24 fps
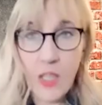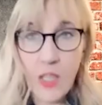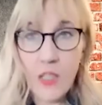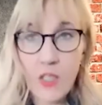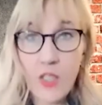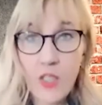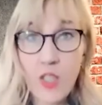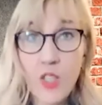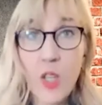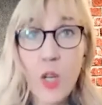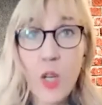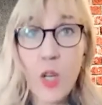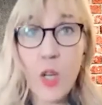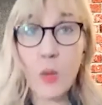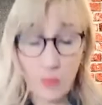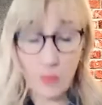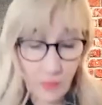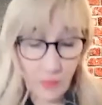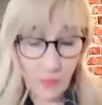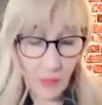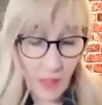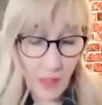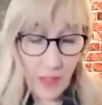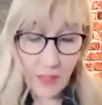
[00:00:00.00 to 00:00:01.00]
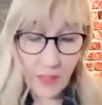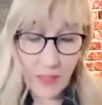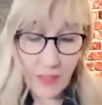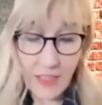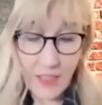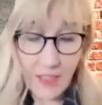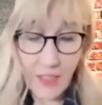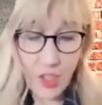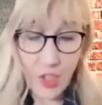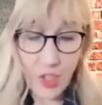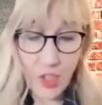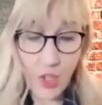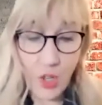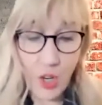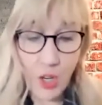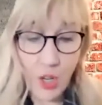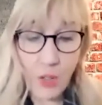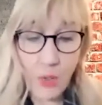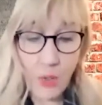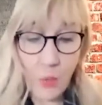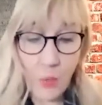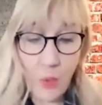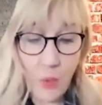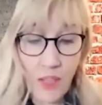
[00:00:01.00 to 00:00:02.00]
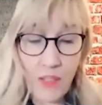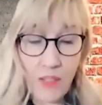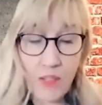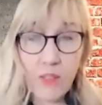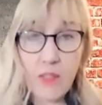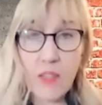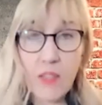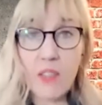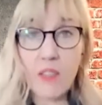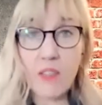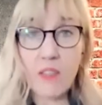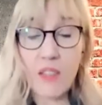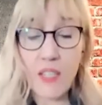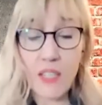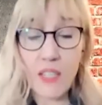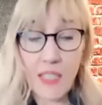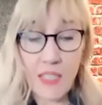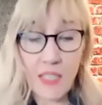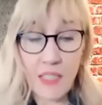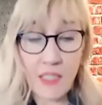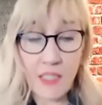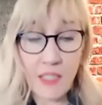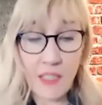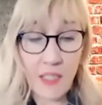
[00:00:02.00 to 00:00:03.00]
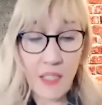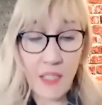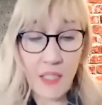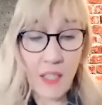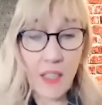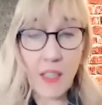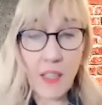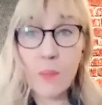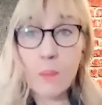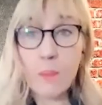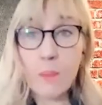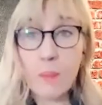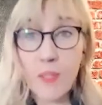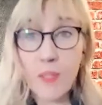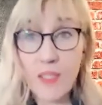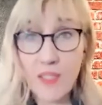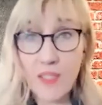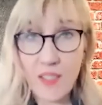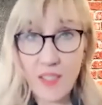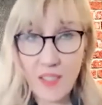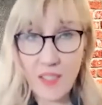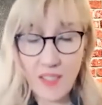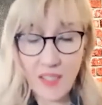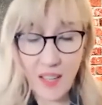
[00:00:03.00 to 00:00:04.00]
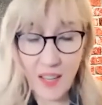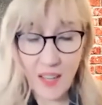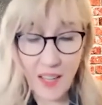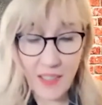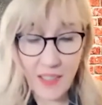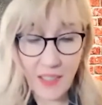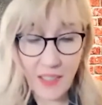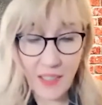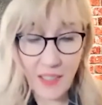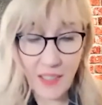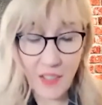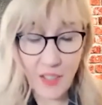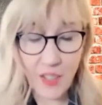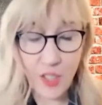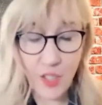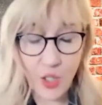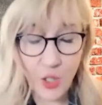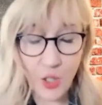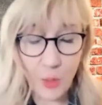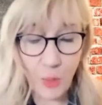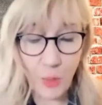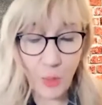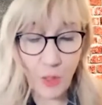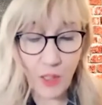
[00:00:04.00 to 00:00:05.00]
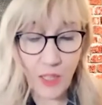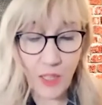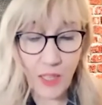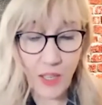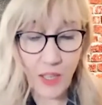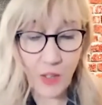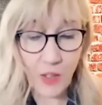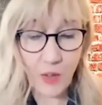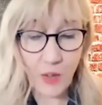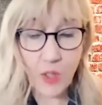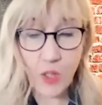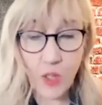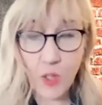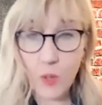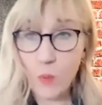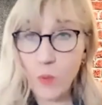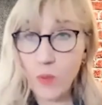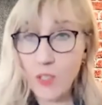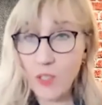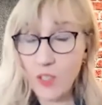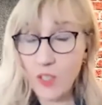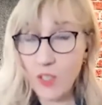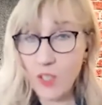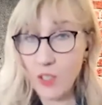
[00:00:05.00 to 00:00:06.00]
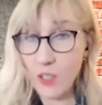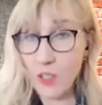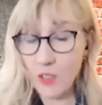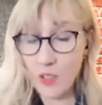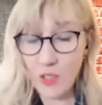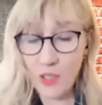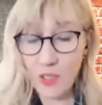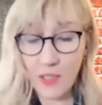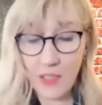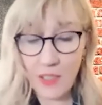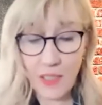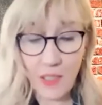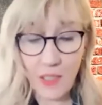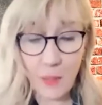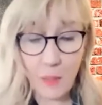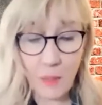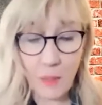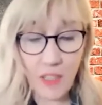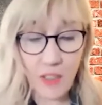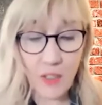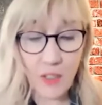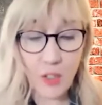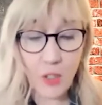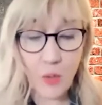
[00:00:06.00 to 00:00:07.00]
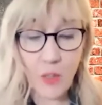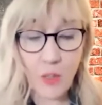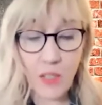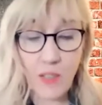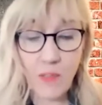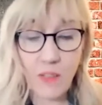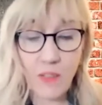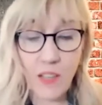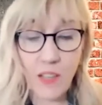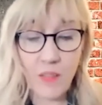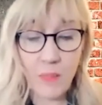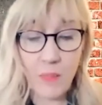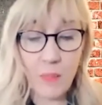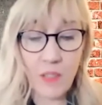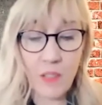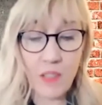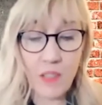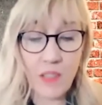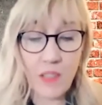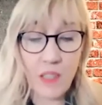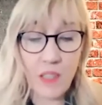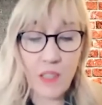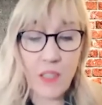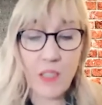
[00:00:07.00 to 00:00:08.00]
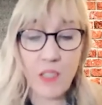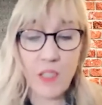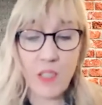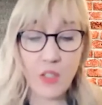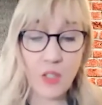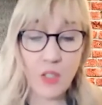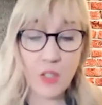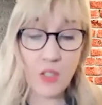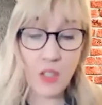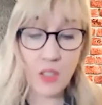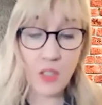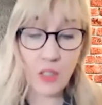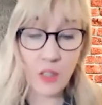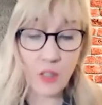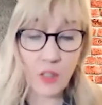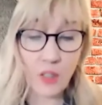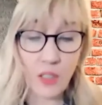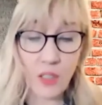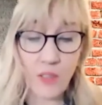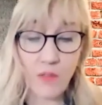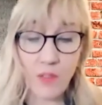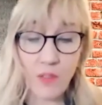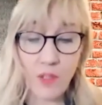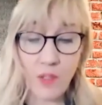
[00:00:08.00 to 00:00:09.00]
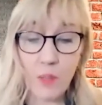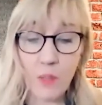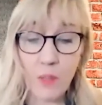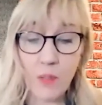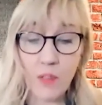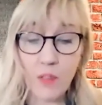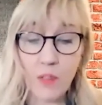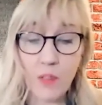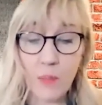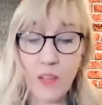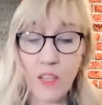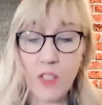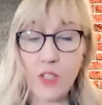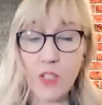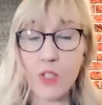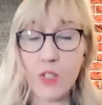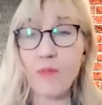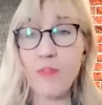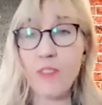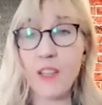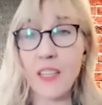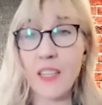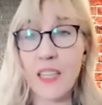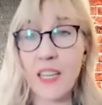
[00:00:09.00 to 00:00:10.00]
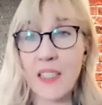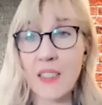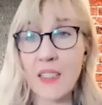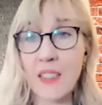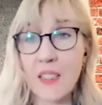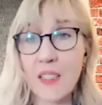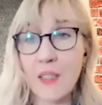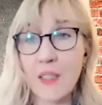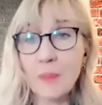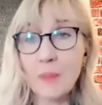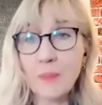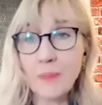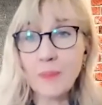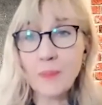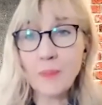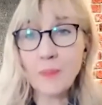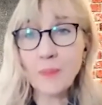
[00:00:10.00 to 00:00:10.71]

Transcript: So let's start with the uh, business highlights that you put out. You want to start talking about the $25 million convertible debenture financing?